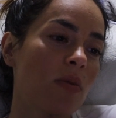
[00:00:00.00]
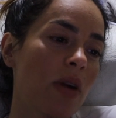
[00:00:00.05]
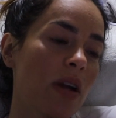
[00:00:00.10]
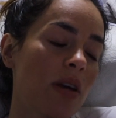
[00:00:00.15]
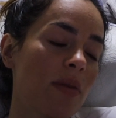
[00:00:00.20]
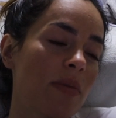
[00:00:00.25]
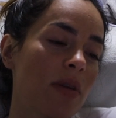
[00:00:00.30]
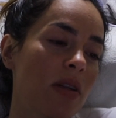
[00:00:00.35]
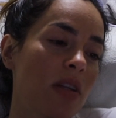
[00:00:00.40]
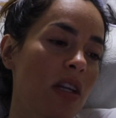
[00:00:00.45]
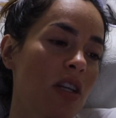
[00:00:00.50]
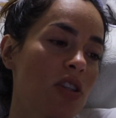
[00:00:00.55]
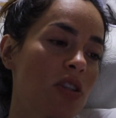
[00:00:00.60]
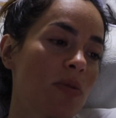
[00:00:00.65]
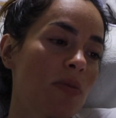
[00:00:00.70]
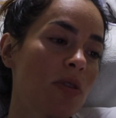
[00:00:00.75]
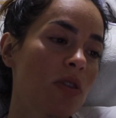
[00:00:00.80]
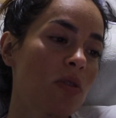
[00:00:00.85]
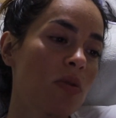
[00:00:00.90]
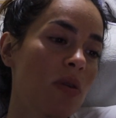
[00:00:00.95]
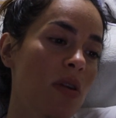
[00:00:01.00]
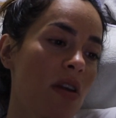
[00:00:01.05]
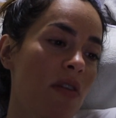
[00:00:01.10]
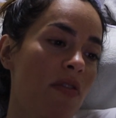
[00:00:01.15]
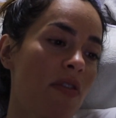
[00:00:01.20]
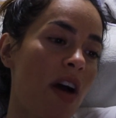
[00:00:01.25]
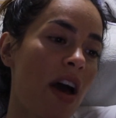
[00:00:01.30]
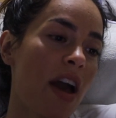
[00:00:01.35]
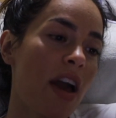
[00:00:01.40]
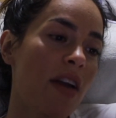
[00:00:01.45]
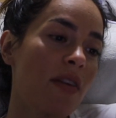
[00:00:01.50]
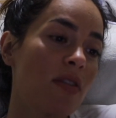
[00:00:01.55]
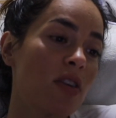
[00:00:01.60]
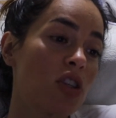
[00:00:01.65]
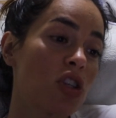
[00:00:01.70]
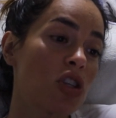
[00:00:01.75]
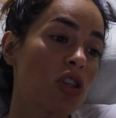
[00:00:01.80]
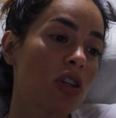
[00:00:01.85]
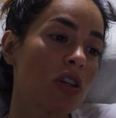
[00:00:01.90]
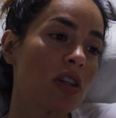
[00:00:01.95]
Recommendation was 25.
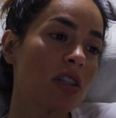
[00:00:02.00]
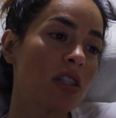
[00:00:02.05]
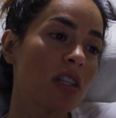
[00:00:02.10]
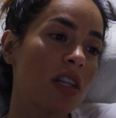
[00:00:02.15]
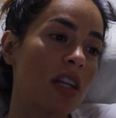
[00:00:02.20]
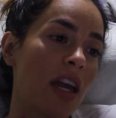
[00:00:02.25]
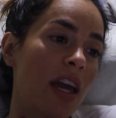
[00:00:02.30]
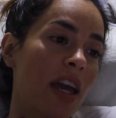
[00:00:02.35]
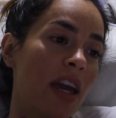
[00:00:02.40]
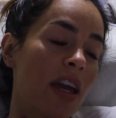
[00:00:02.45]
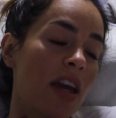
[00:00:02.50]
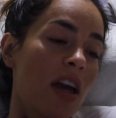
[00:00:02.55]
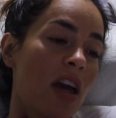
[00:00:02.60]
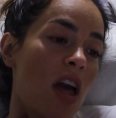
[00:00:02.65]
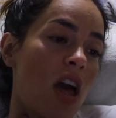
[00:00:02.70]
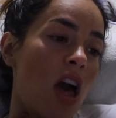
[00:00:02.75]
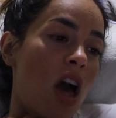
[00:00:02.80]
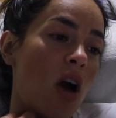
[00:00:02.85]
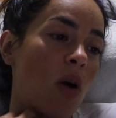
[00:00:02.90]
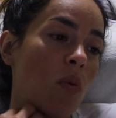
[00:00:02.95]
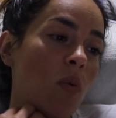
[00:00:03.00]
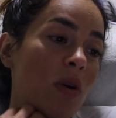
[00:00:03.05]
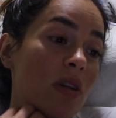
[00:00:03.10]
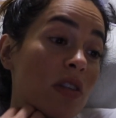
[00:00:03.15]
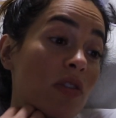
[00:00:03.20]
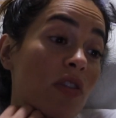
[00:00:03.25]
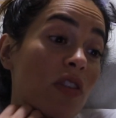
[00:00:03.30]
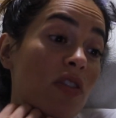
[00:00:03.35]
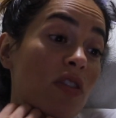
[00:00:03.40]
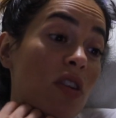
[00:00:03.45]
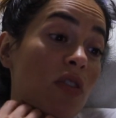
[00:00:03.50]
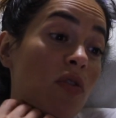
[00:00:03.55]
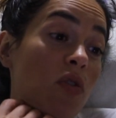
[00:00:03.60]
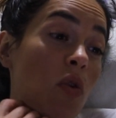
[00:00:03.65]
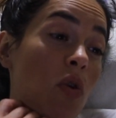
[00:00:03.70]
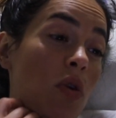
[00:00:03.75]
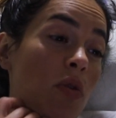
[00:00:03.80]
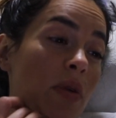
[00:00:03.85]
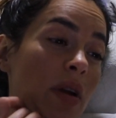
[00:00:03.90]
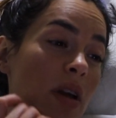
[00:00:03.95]
Sugar today was
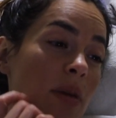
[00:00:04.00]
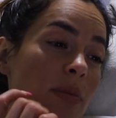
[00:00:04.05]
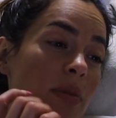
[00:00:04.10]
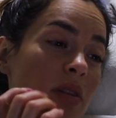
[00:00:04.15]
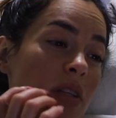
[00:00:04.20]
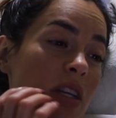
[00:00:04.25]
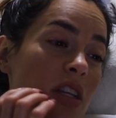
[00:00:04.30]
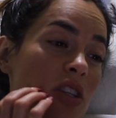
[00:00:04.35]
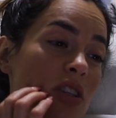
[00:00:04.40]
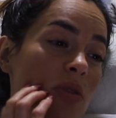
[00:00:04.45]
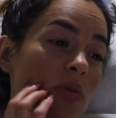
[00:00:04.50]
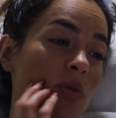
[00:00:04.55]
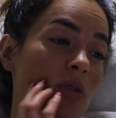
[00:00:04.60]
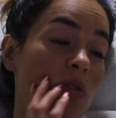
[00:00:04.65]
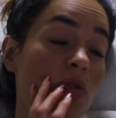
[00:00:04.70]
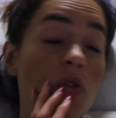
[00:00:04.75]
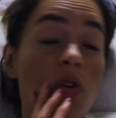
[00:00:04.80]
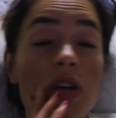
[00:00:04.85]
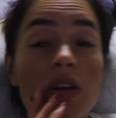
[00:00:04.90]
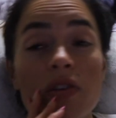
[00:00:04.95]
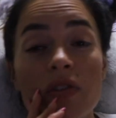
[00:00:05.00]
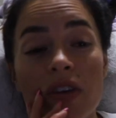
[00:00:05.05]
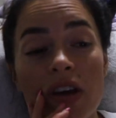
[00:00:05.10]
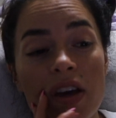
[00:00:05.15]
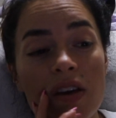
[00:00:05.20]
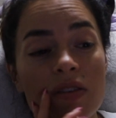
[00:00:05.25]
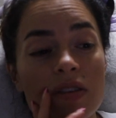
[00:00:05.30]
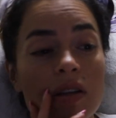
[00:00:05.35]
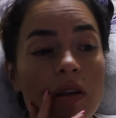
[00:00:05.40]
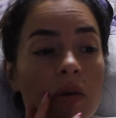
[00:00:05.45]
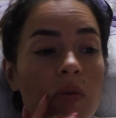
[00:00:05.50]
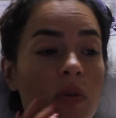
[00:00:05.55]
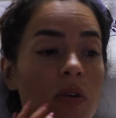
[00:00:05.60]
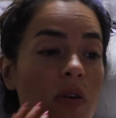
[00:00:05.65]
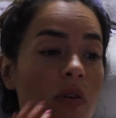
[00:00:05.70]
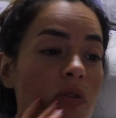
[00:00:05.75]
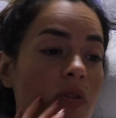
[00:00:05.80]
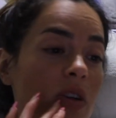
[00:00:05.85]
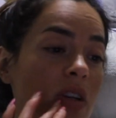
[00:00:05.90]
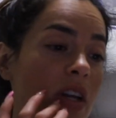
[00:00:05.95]
54. Recommendation was 45, so I went
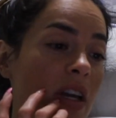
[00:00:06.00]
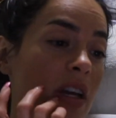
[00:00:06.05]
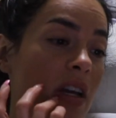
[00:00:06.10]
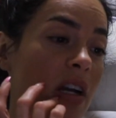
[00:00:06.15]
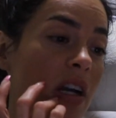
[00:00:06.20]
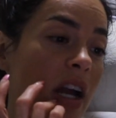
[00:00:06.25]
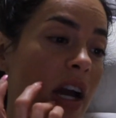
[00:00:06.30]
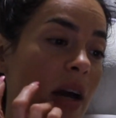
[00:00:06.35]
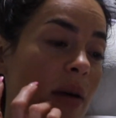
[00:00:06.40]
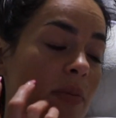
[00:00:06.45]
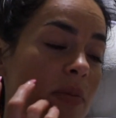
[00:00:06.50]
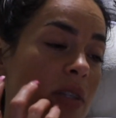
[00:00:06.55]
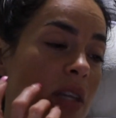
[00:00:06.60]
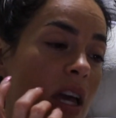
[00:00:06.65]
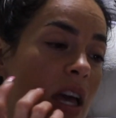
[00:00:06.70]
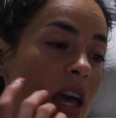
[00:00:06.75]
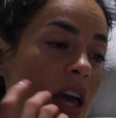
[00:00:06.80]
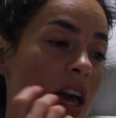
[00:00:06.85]
over 9 grams.